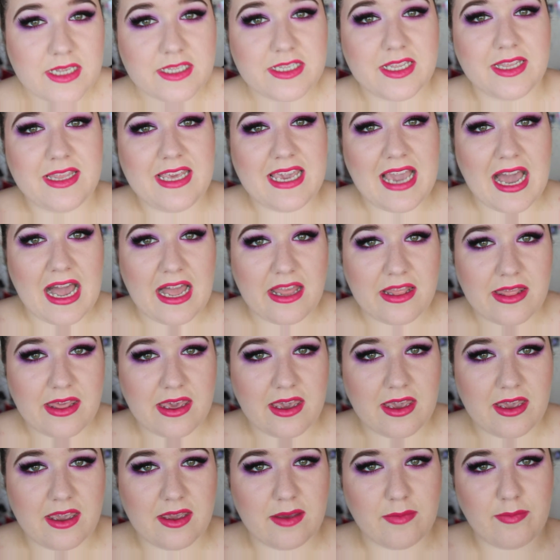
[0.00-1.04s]
So the
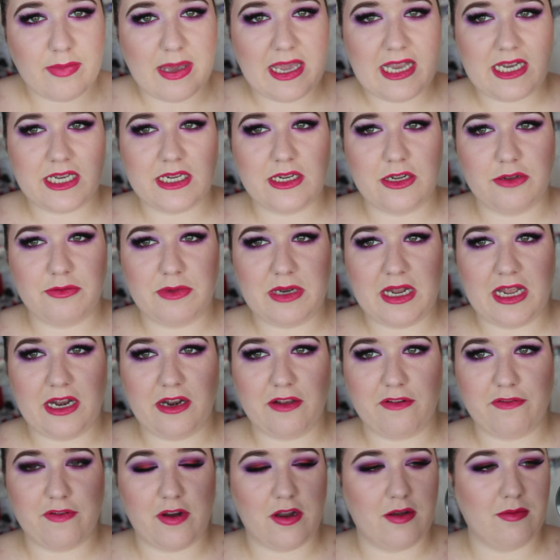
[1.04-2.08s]
other baked
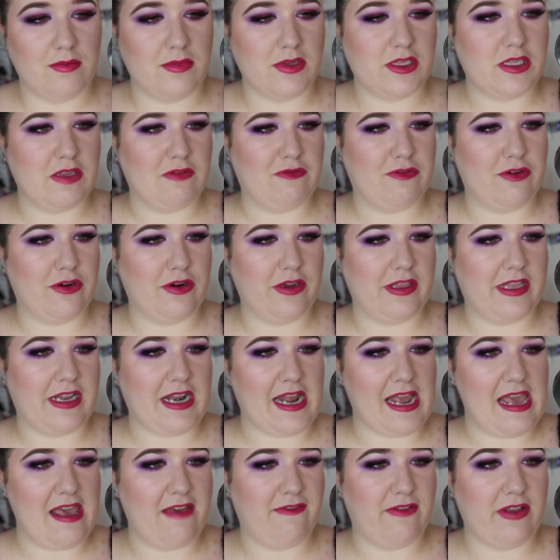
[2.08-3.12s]
illuminator from Sephora that
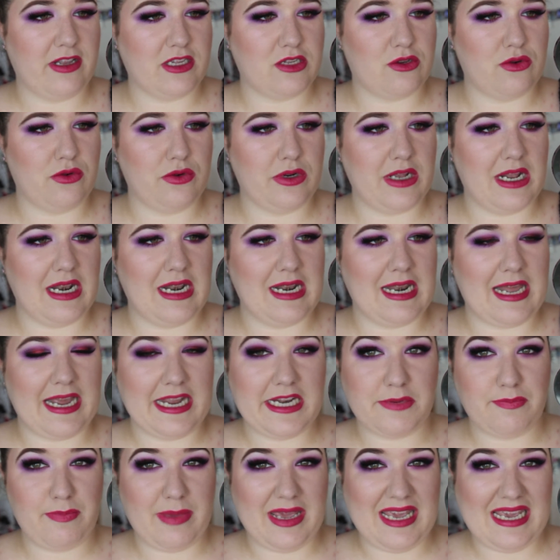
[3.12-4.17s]
I have is called a
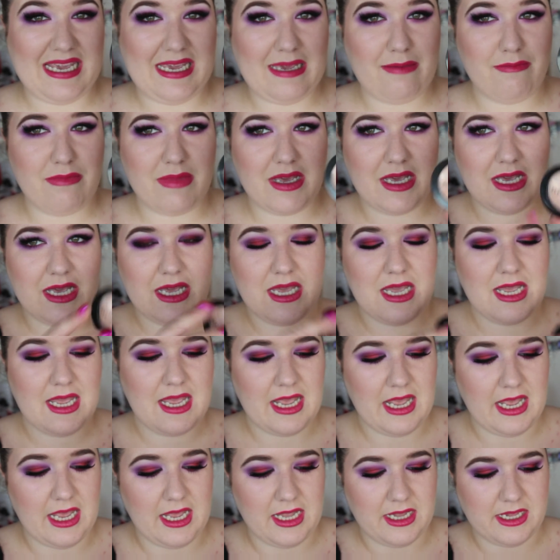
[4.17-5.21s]
Light Beam,
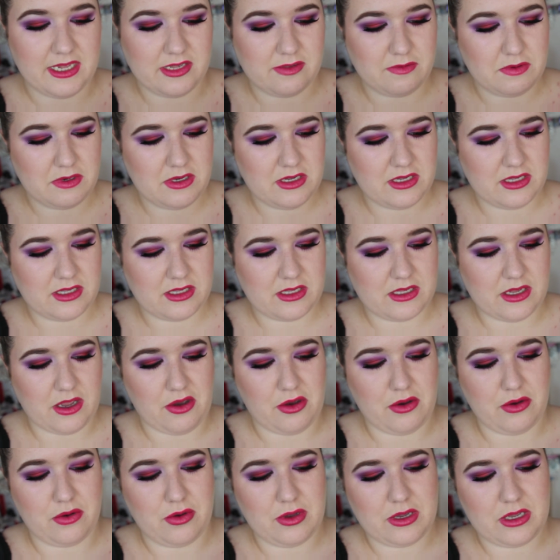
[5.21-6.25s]
and this one is
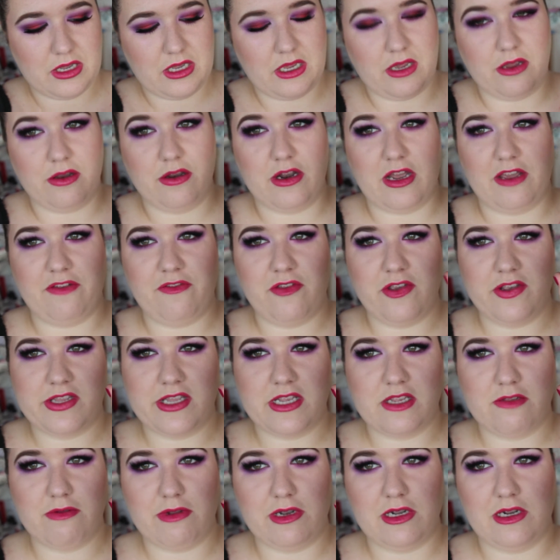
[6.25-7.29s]
so cute. I've used
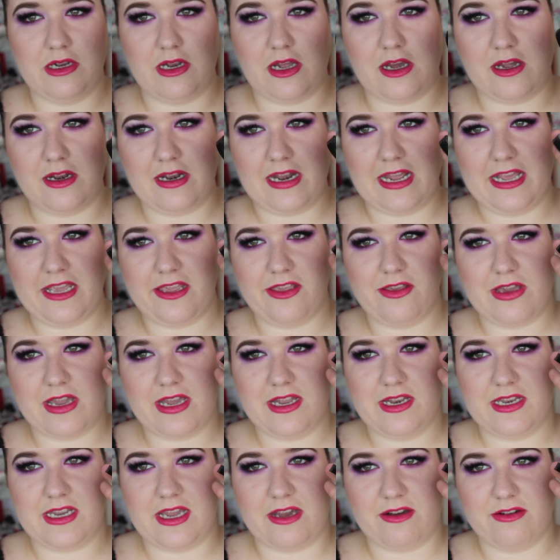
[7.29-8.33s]
this one a lot, like you
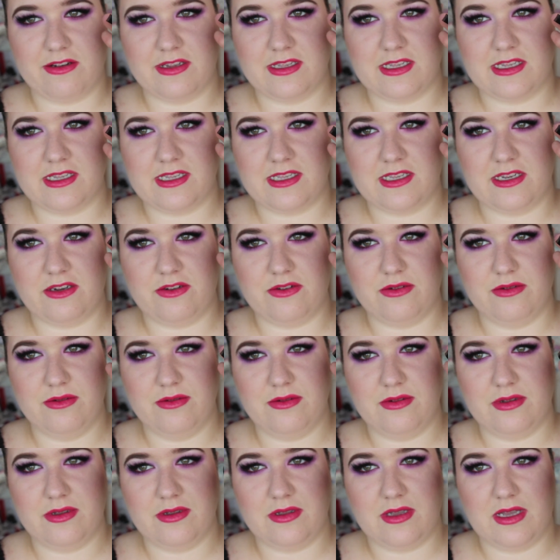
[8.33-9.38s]
can't tell because it's still
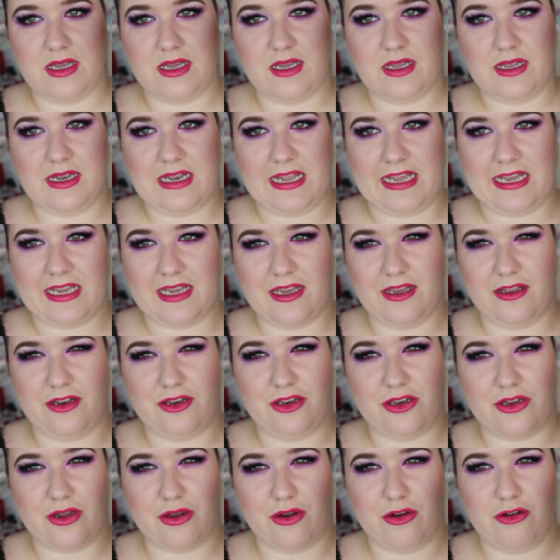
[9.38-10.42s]
like a
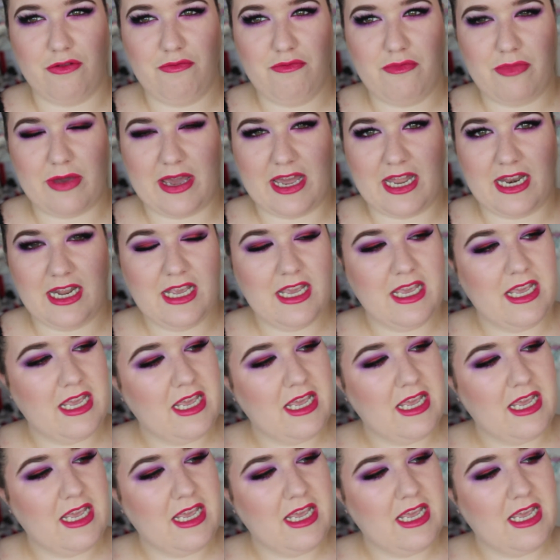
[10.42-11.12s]
dome, but